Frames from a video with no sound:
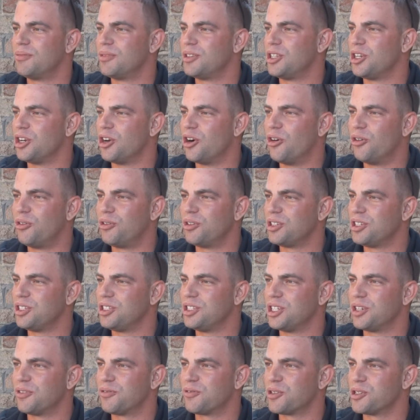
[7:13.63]
The only
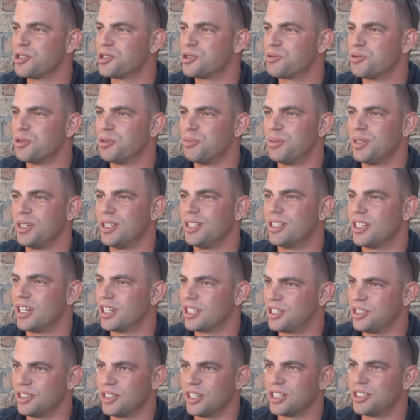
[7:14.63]
difference would be
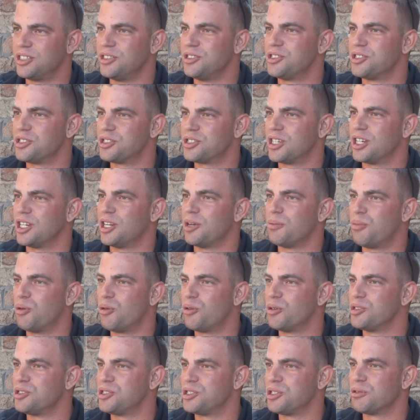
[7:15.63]
like you just said, a
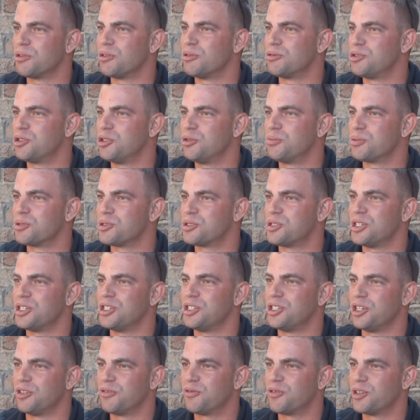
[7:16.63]

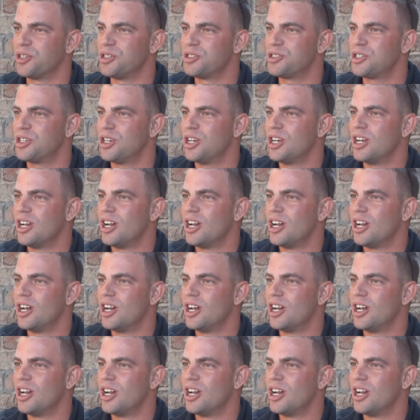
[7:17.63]
0.02% difference.